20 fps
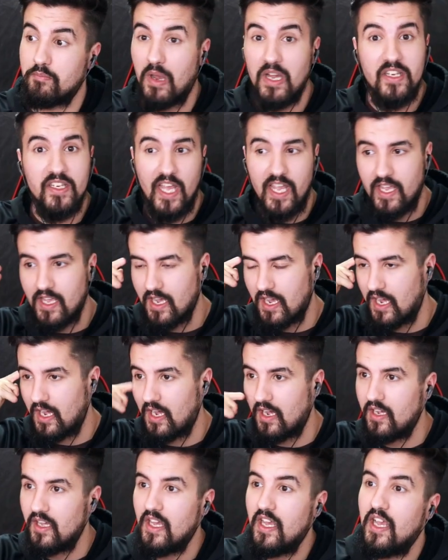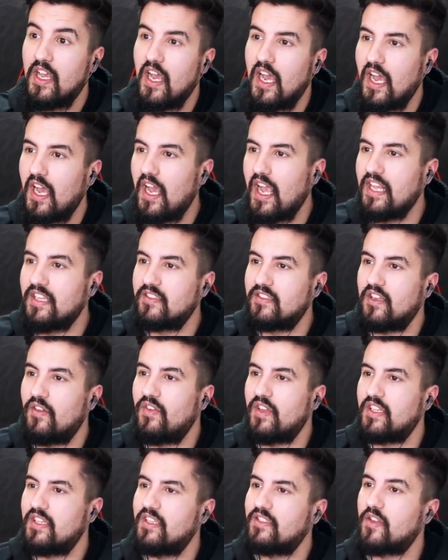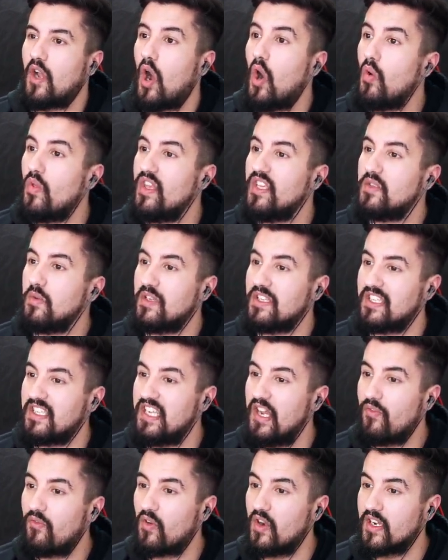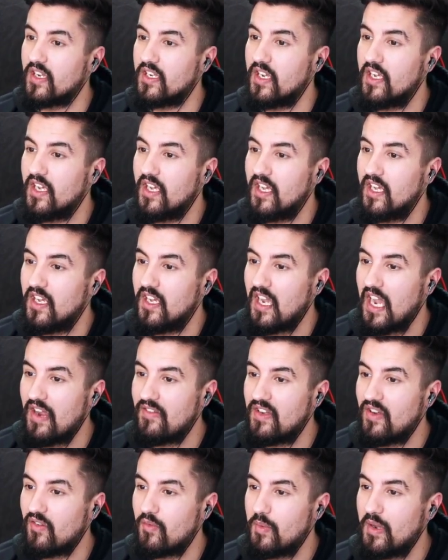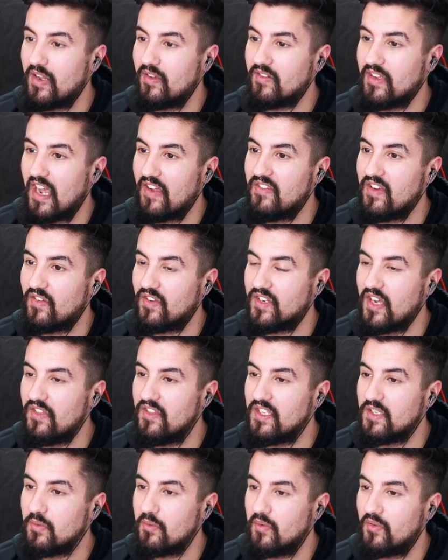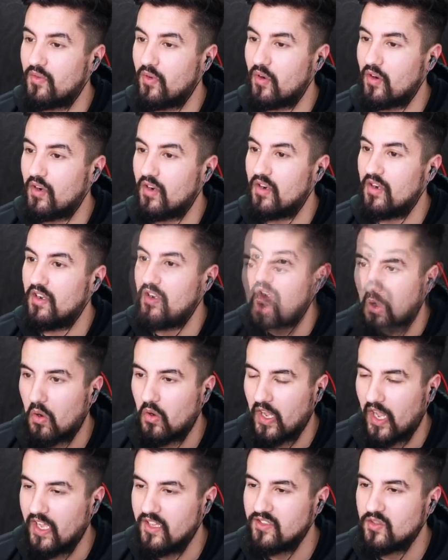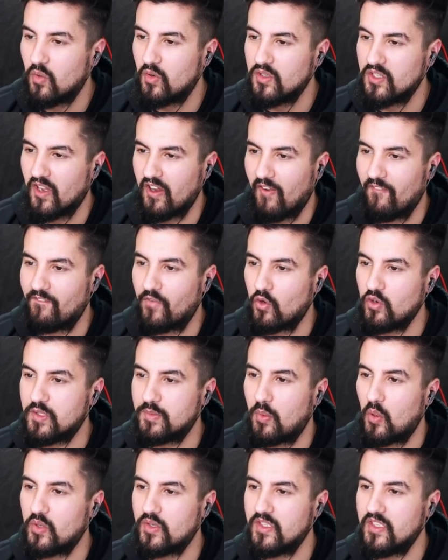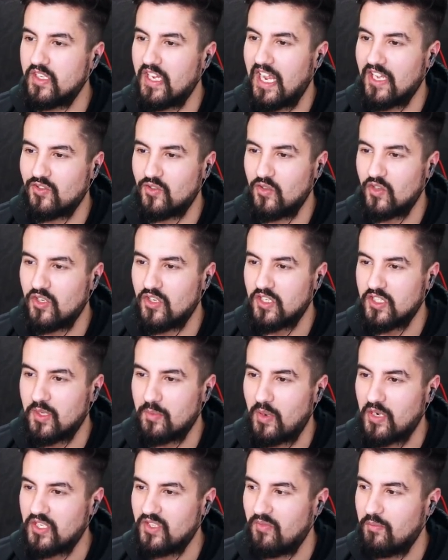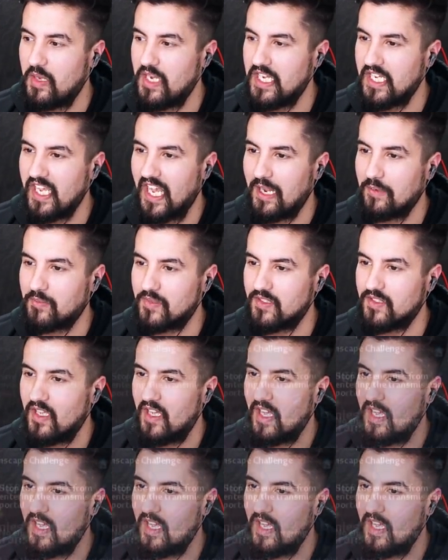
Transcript: Monday and stuff like this. Oh, this one's different. I've never done this one before. Okay, so it's like a first person, so they're just a bunch of mini games.